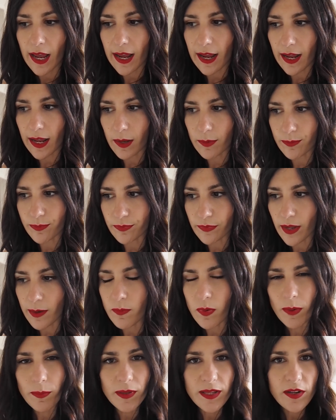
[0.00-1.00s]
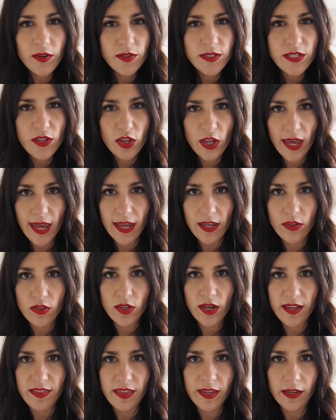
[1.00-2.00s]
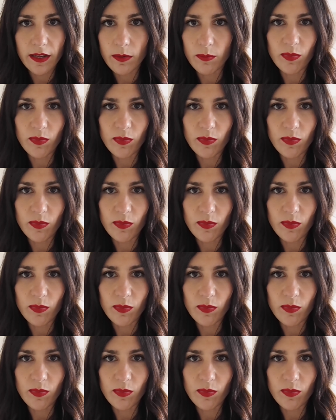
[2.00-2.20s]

I'm probably going to change, I think,